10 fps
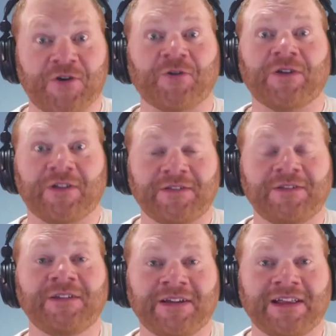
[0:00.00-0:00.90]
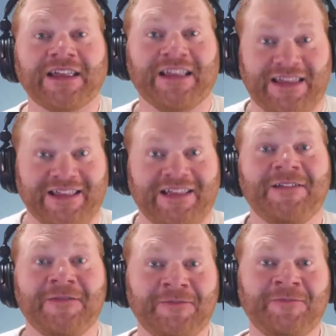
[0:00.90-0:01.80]
crazy. It's surprising they do that, but it's
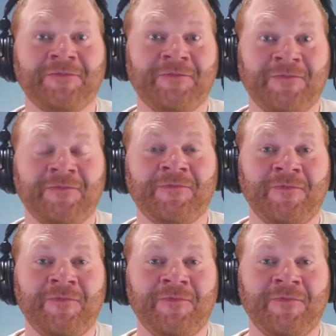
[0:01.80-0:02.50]
super insightful.